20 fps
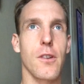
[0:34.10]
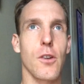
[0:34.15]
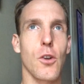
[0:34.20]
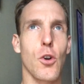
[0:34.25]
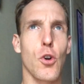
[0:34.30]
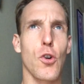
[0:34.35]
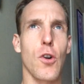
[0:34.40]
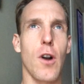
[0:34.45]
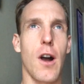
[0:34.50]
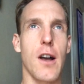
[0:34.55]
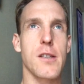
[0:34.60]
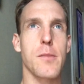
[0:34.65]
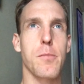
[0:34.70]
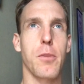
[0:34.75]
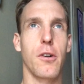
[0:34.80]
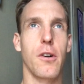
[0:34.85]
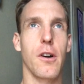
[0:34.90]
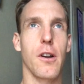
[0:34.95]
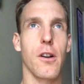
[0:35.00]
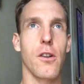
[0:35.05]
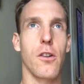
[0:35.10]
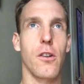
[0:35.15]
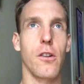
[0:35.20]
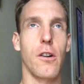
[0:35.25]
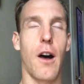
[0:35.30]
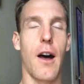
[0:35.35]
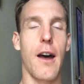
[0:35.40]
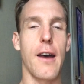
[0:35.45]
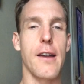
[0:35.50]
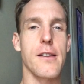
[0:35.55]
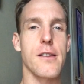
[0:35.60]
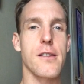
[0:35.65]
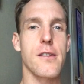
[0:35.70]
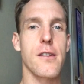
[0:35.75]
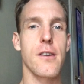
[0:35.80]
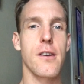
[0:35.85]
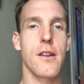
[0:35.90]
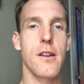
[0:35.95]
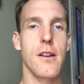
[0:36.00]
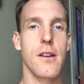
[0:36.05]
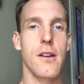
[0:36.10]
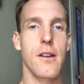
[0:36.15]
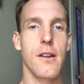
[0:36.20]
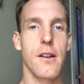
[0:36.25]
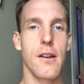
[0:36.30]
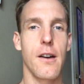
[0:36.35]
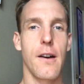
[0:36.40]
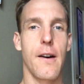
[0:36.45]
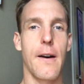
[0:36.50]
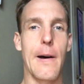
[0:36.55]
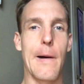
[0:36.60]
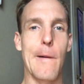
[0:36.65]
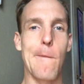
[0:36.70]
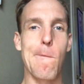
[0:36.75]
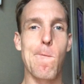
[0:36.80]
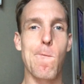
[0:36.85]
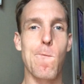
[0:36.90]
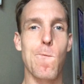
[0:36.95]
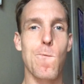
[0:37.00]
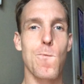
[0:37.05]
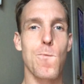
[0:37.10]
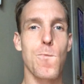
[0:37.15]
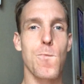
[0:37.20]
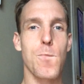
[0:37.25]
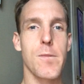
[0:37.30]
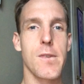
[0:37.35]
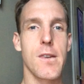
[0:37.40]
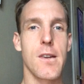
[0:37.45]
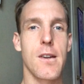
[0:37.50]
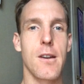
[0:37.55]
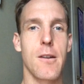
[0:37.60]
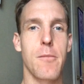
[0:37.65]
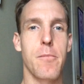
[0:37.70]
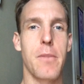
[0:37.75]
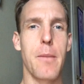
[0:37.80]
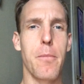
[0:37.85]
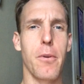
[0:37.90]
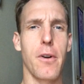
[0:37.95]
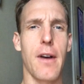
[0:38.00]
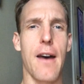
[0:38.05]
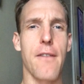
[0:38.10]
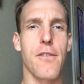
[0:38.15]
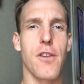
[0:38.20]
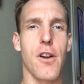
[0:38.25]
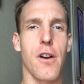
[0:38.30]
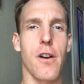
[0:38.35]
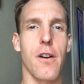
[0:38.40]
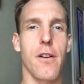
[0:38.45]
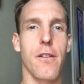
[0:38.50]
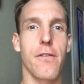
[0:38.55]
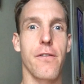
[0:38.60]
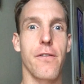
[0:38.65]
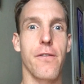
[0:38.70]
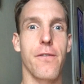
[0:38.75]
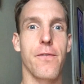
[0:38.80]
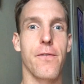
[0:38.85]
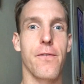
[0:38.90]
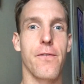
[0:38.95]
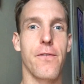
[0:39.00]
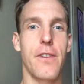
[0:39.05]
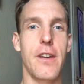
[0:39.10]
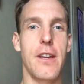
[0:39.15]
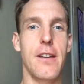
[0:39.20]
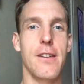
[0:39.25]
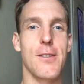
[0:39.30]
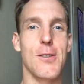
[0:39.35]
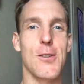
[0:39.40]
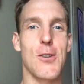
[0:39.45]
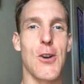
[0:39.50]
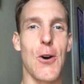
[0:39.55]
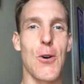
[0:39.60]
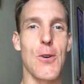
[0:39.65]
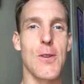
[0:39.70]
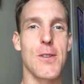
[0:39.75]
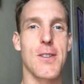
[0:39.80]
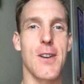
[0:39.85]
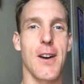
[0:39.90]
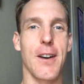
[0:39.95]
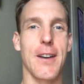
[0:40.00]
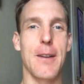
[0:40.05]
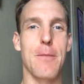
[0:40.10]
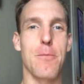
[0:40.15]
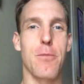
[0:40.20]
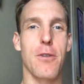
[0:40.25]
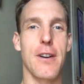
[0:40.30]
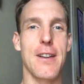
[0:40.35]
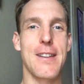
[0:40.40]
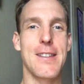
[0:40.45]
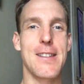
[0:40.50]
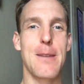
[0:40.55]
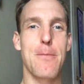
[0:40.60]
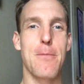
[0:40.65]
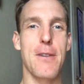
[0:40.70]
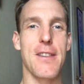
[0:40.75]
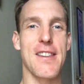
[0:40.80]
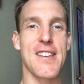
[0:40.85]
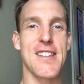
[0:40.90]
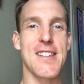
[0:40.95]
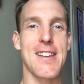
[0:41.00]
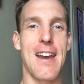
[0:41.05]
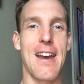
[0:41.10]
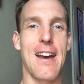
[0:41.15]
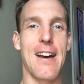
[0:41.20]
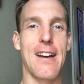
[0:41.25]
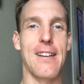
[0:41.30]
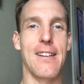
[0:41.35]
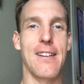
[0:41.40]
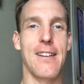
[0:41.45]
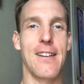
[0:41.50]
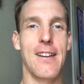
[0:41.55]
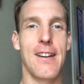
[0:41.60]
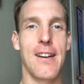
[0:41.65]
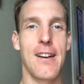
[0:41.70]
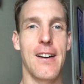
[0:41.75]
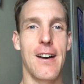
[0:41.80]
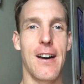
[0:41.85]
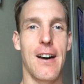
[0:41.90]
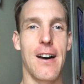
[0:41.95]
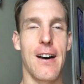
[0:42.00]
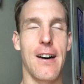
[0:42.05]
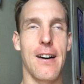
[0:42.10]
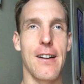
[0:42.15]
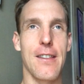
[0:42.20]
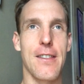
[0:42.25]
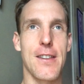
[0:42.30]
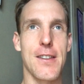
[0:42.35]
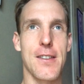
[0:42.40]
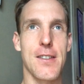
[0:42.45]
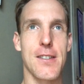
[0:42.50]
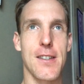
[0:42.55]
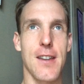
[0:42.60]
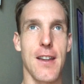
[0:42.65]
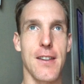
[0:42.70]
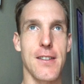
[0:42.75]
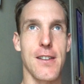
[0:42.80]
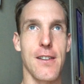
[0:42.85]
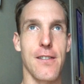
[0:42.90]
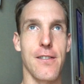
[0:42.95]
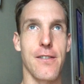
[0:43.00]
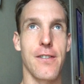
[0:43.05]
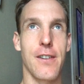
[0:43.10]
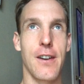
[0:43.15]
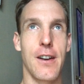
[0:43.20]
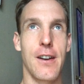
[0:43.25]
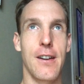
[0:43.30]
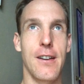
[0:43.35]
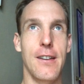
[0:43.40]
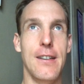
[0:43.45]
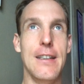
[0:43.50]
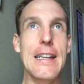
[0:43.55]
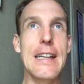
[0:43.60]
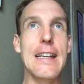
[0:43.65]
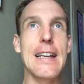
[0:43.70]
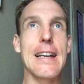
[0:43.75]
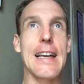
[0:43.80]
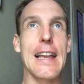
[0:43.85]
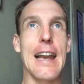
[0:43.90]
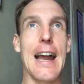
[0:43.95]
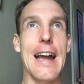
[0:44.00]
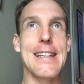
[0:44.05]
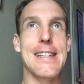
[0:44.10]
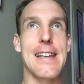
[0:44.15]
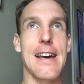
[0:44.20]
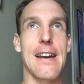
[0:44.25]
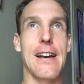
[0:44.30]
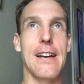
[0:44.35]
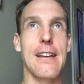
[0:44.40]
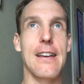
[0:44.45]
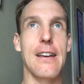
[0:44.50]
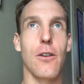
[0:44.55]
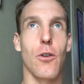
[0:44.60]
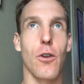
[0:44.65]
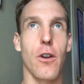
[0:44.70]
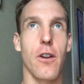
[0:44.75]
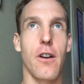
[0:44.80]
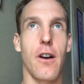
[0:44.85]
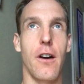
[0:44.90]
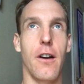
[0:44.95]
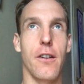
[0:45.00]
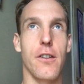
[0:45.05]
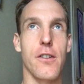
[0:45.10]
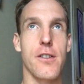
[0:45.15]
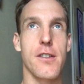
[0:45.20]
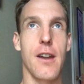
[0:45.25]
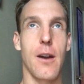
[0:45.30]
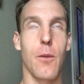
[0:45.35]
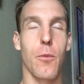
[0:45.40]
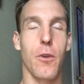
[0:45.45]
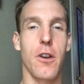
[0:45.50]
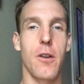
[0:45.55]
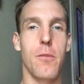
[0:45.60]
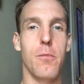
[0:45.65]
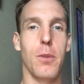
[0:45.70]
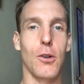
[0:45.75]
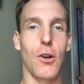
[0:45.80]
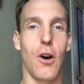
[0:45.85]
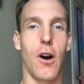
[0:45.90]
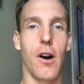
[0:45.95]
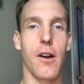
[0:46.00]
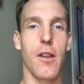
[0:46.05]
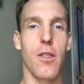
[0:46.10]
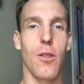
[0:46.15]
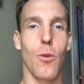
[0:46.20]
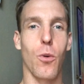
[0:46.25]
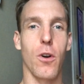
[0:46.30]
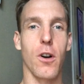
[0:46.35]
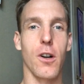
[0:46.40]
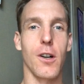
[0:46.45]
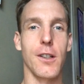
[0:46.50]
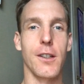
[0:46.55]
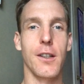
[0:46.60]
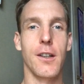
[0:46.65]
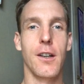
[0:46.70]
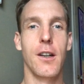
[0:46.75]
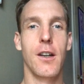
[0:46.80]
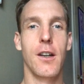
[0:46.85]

cross political lines. Um, People have their feet and toes dug in pretty deep in the sand. This sense of needing an identity in order to understand where you belong in the world.